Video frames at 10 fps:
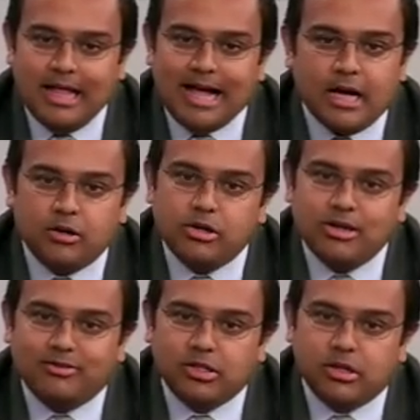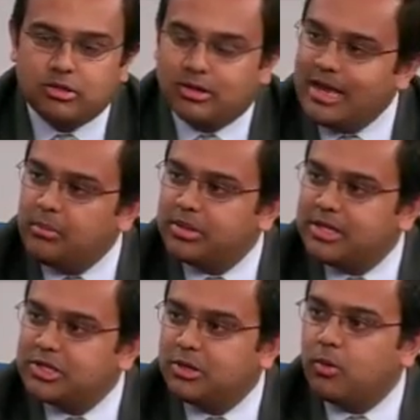I don't know, you have to talk to our
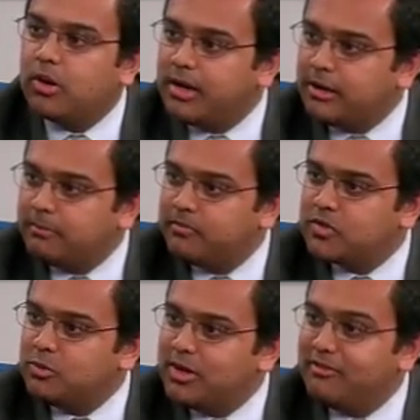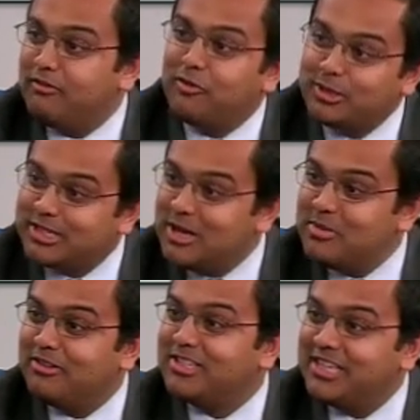amputation coordinator. So we have a full-time
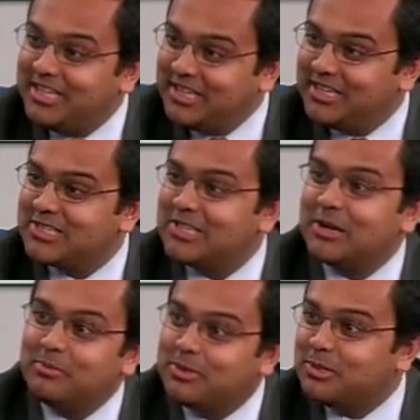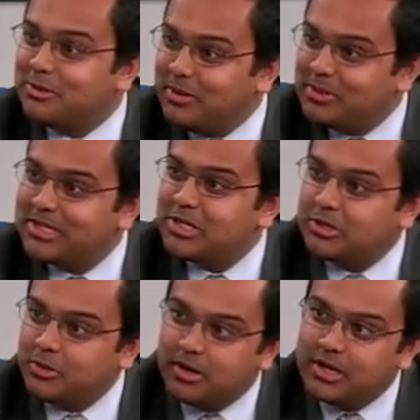FTE set up to do
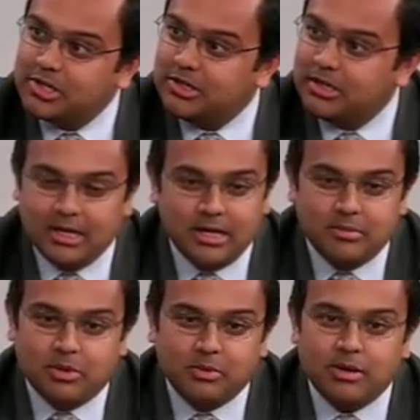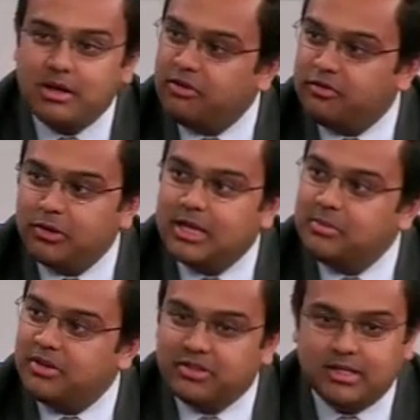amputation coordination. But we don't have a full-time
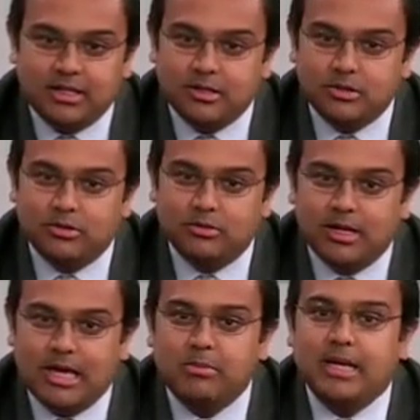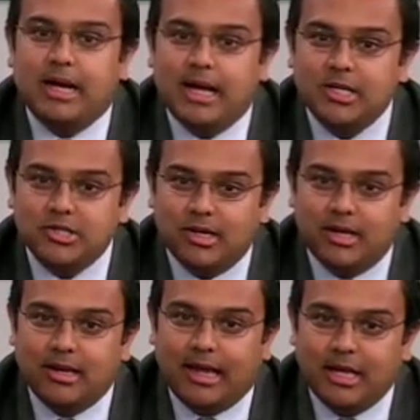FTE to do ABIs
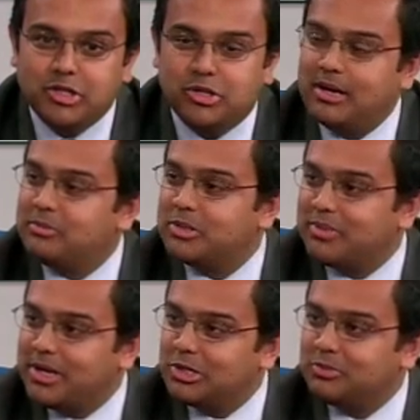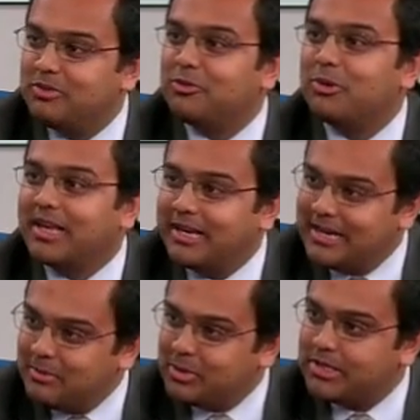and angiograms in patients before they get an
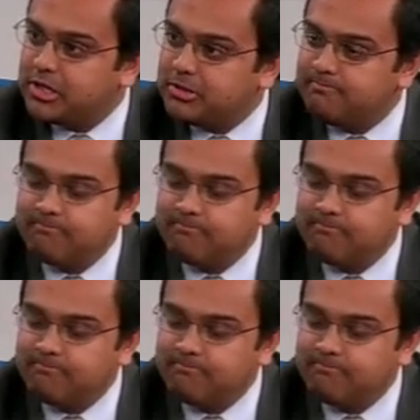amputation.